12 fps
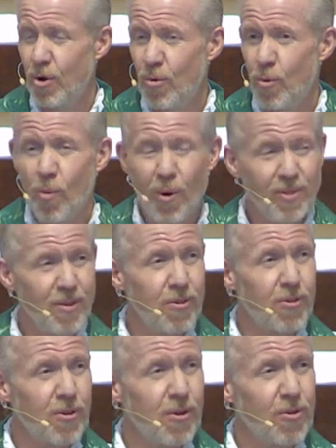Well, when
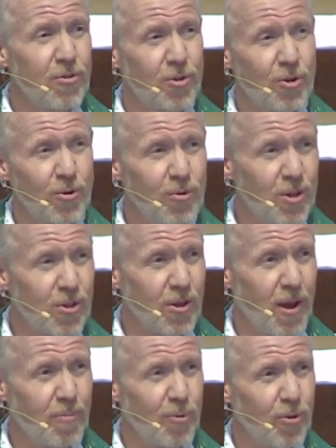these two
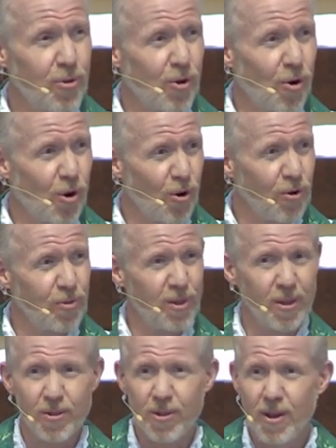disciples heard
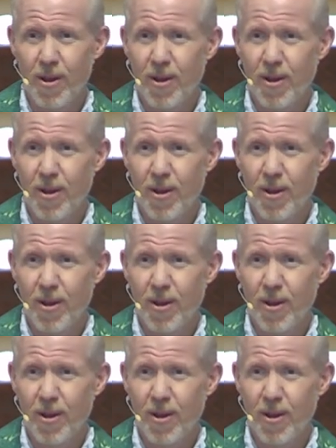this,